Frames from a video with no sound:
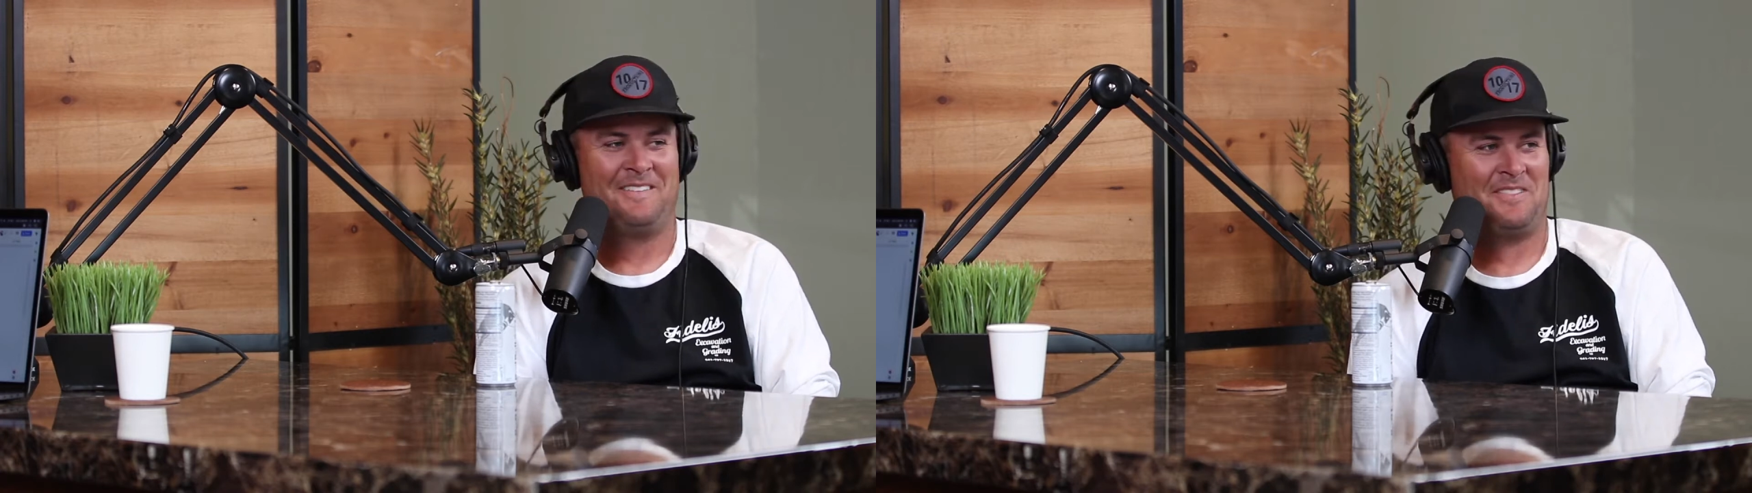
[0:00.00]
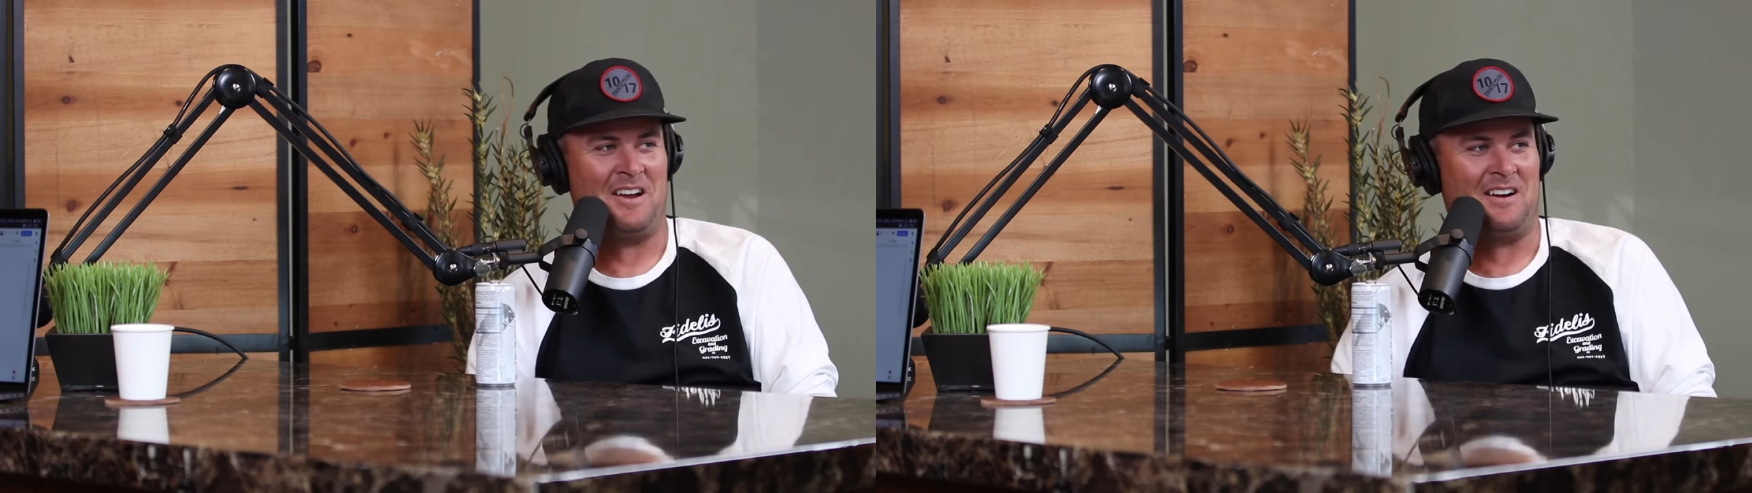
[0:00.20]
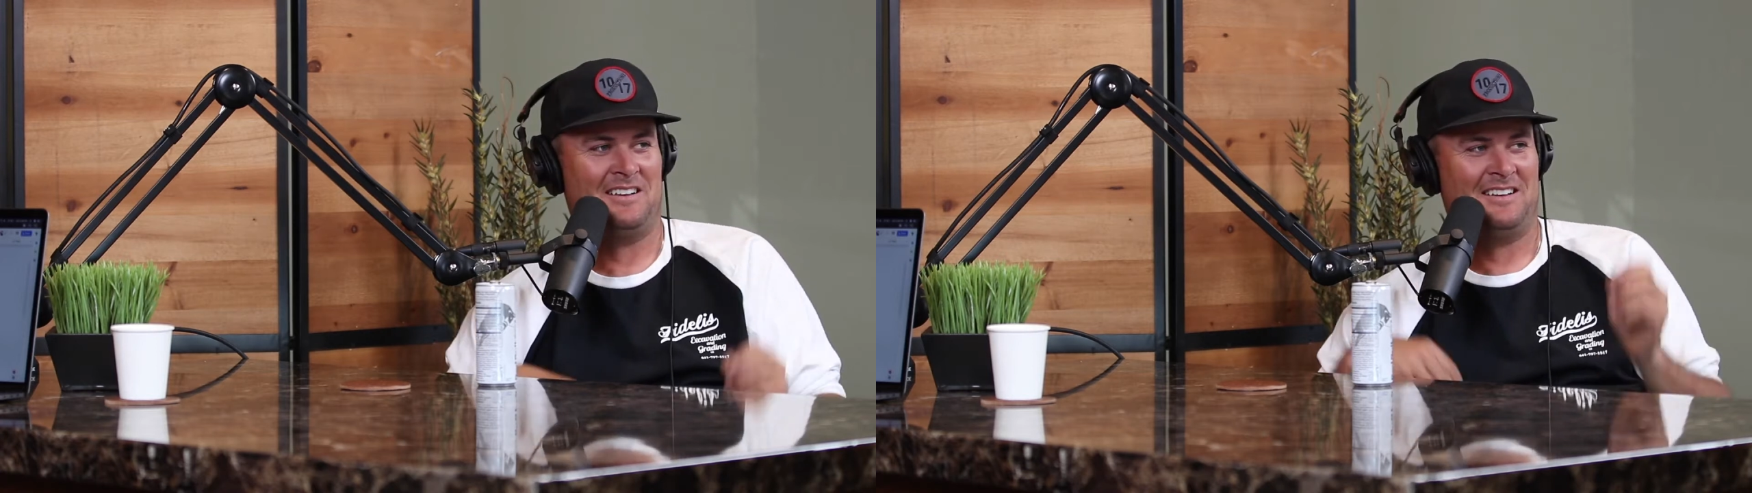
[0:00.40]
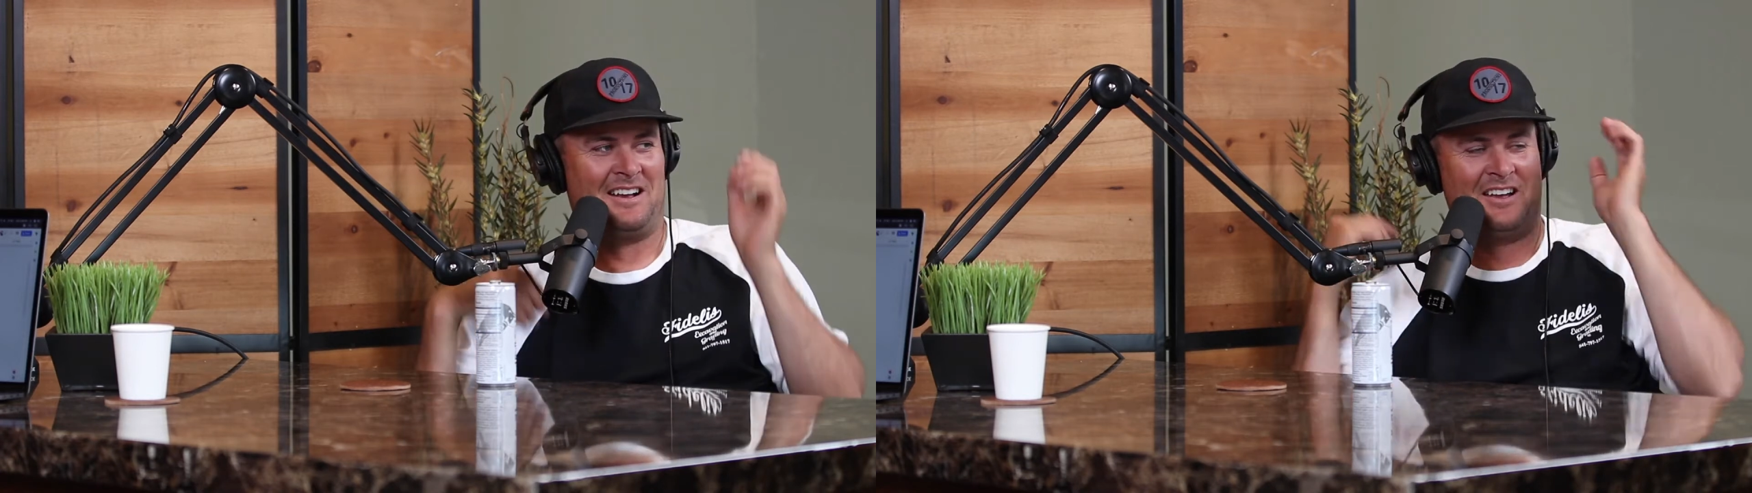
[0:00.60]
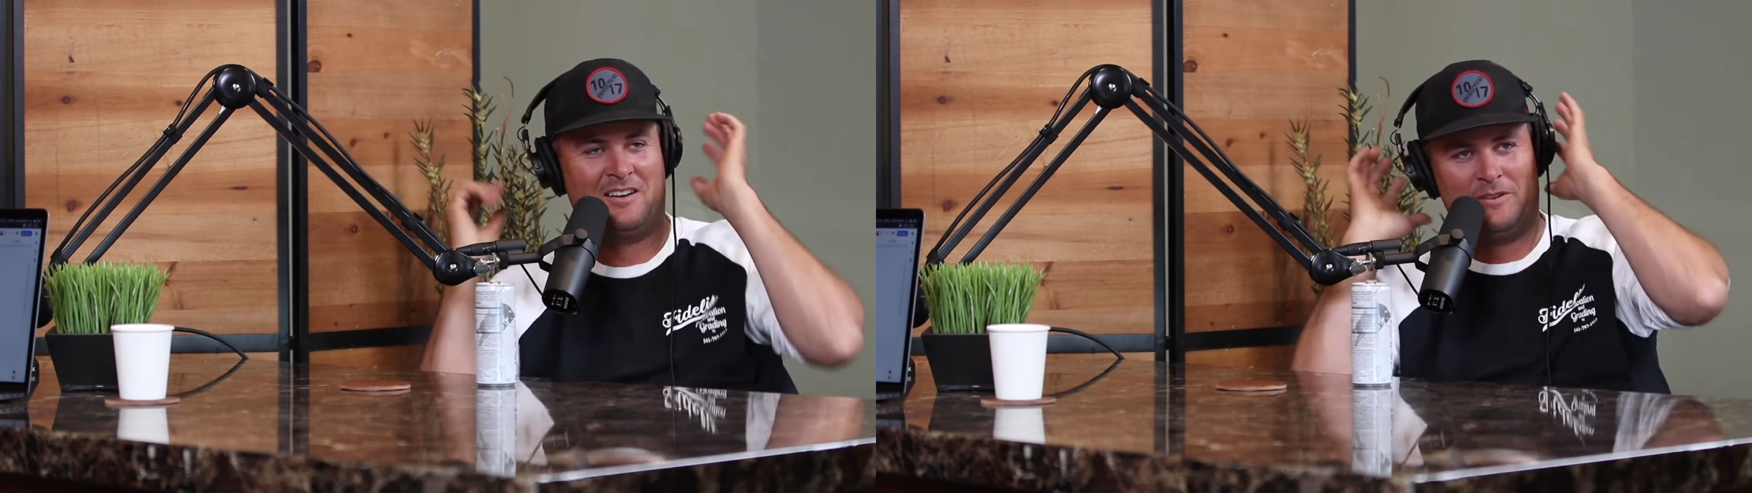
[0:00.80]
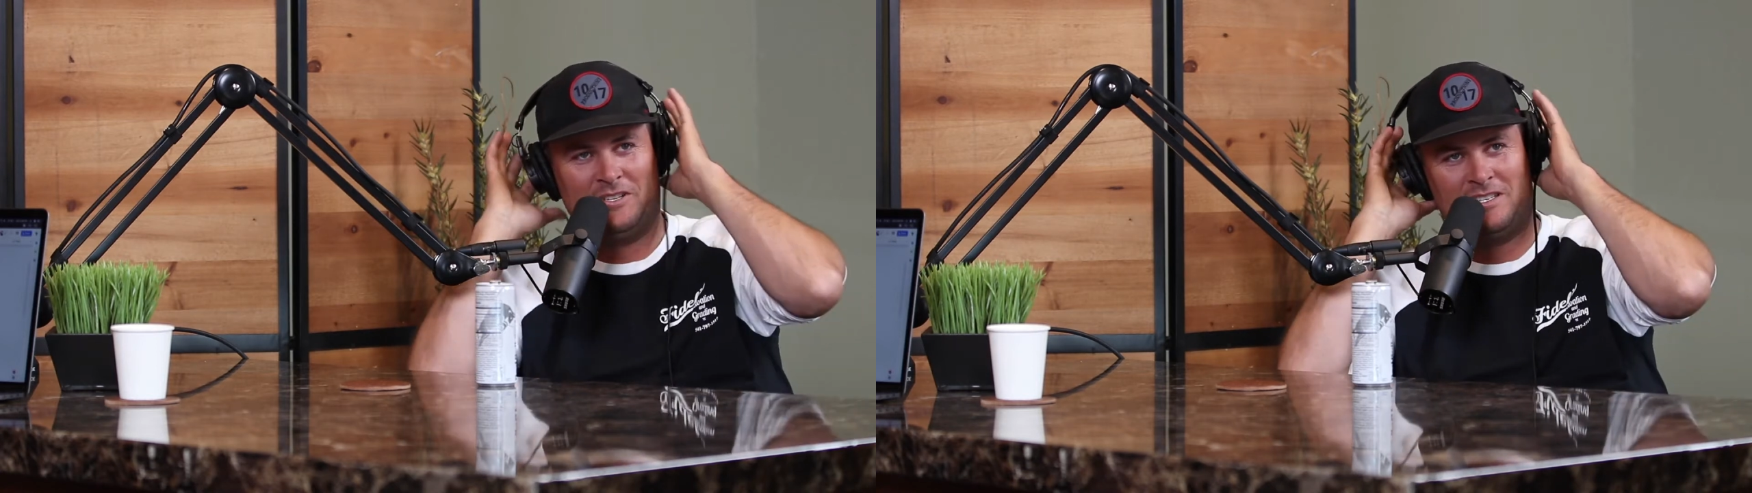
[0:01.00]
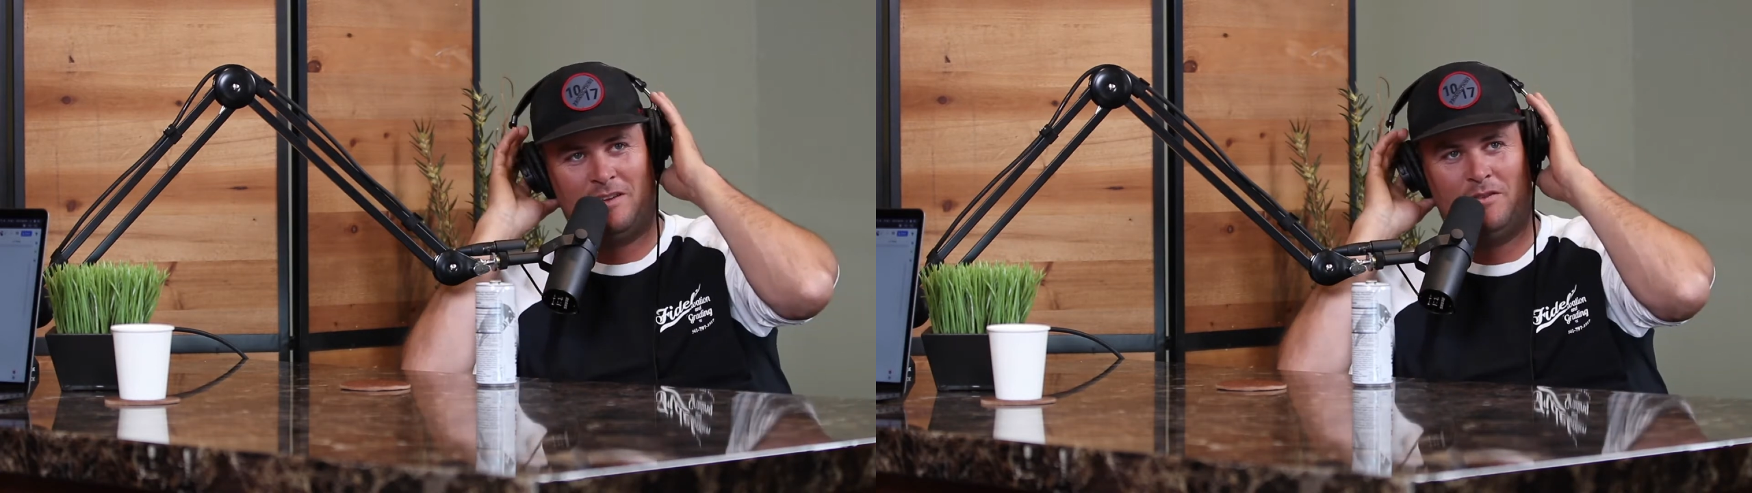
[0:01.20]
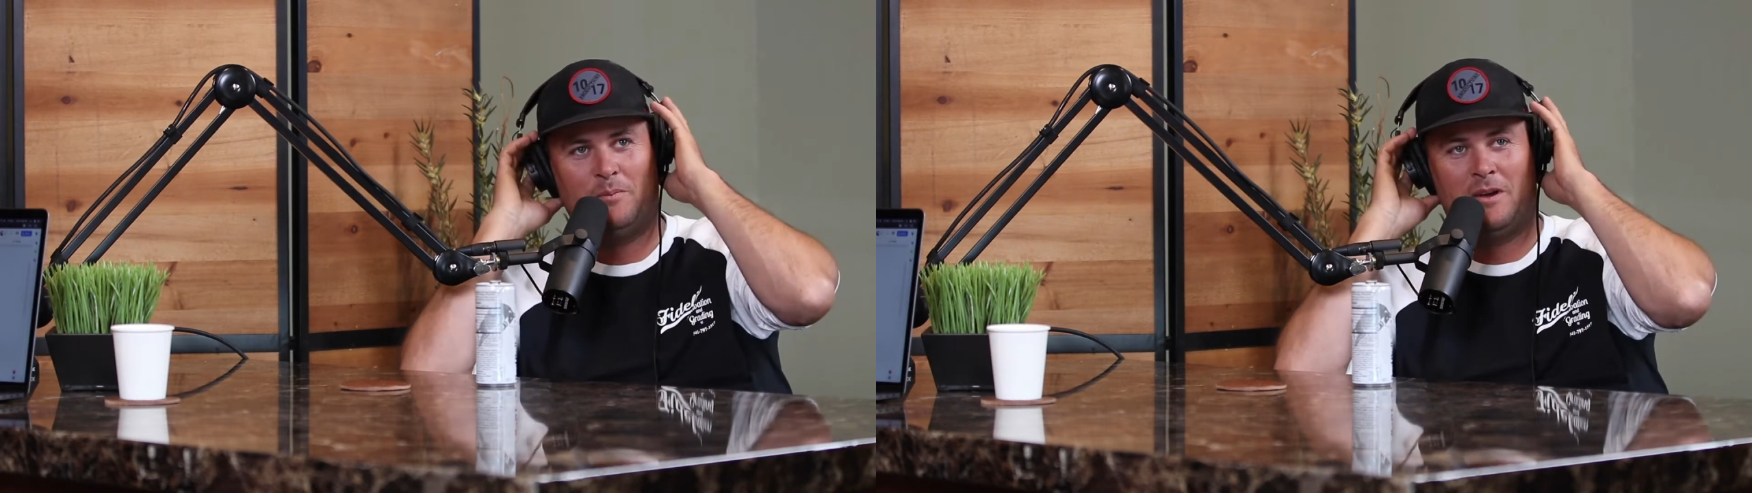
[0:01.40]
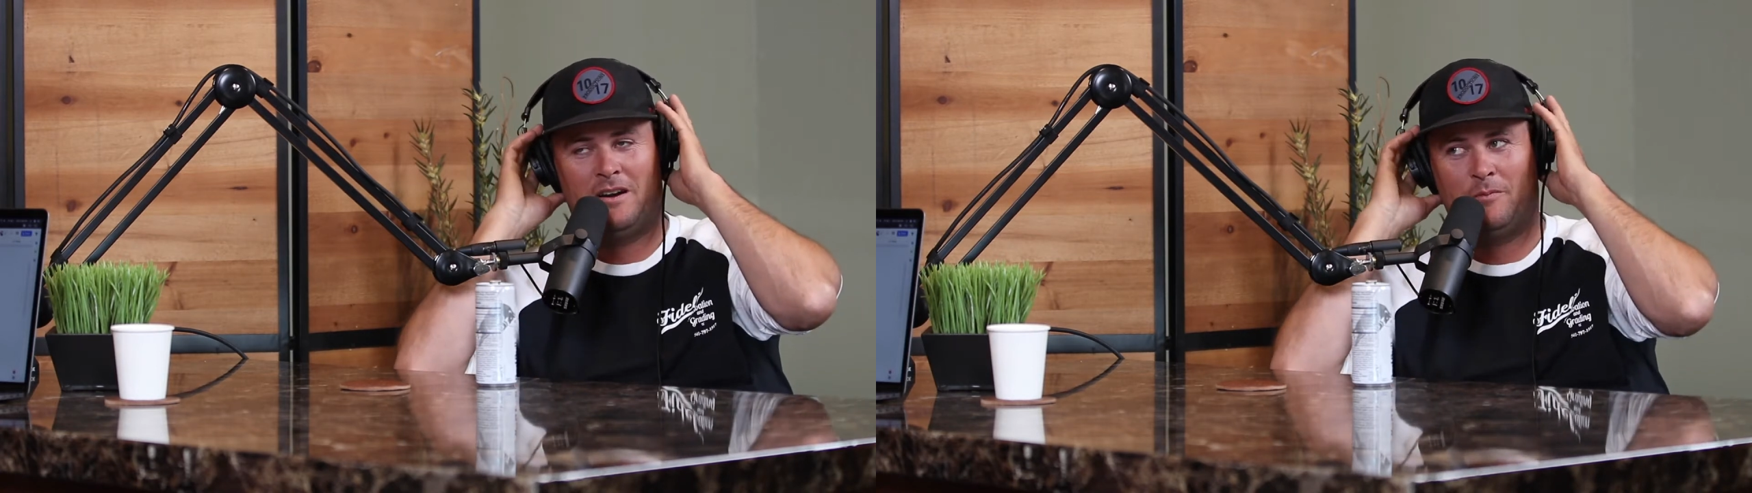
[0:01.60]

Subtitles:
I mean, I got it off my chest. I feel better.